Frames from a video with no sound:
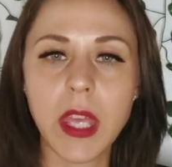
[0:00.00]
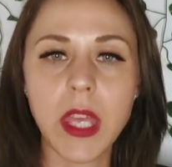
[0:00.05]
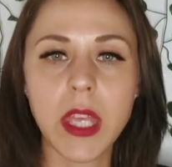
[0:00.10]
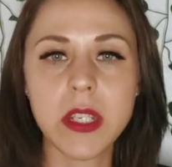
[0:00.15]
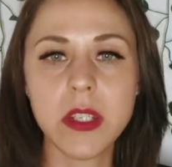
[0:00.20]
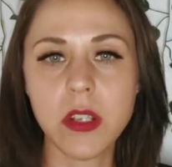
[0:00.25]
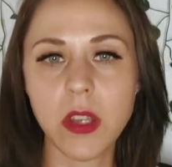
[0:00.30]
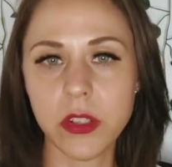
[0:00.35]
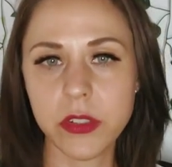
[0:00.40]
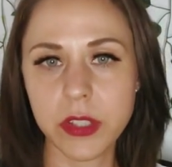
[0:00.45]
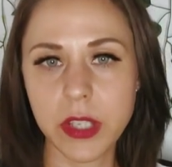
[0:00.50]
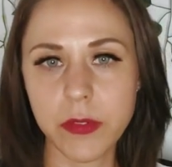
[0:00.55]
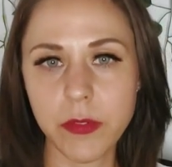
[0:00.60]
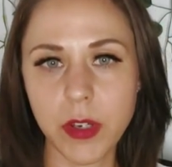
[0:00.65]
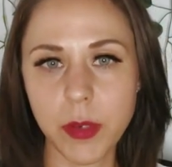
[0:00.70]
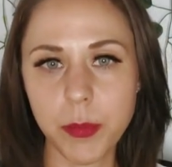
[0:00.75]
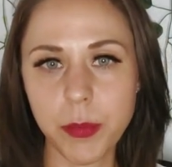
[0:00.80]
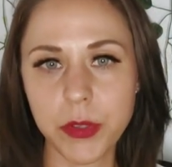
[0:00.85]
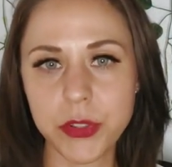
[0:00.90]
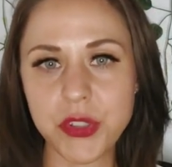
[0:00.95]
and not give
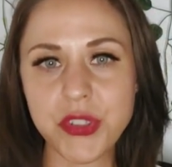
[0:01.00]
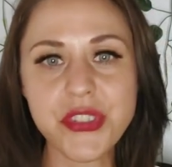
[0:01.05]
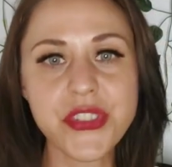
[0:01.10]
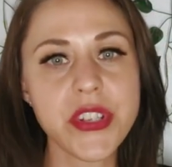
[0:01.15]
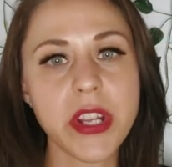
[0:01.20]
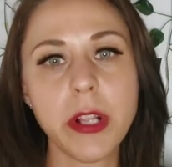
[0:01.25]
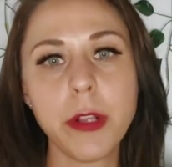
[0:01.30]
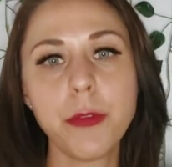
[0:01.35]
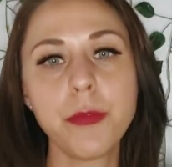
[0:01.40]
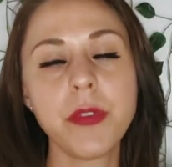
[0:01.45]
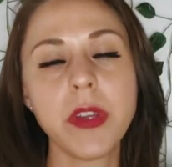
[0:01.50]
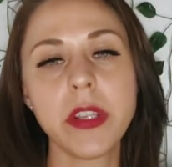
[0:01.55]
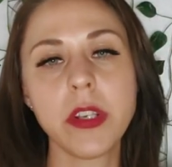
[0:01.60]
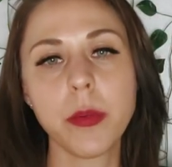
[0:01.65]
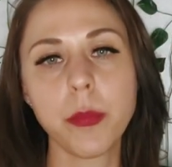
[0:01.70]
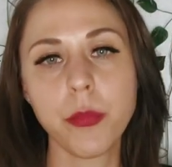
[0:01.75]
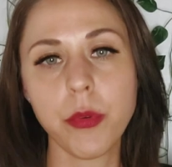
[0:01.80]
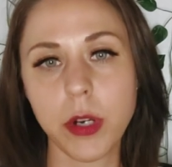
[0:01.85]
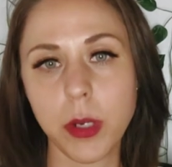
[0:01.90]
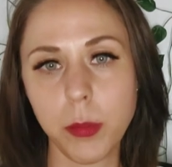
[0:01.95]
up on yourself and
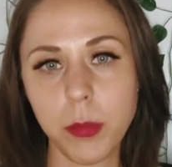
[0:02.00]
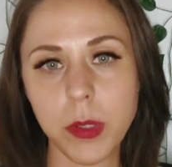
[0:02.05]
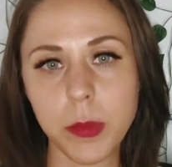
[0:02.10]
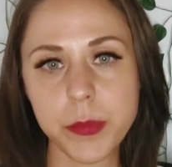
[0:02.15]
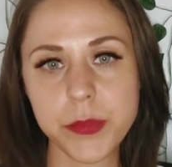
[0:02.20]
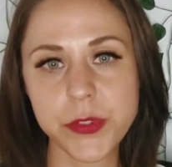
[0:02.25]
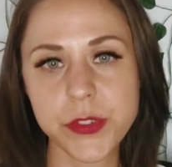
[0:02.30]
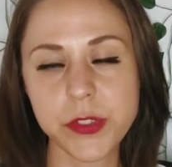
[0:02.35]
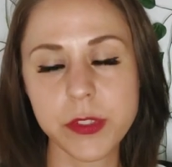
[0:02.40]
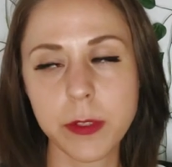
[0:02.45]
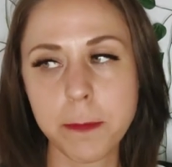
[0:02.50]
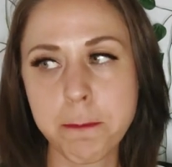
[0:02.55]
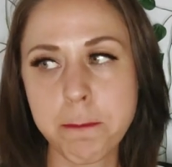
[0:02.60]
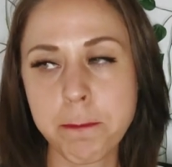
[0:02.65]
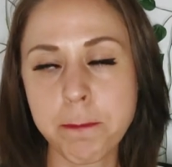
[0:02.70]
on problems.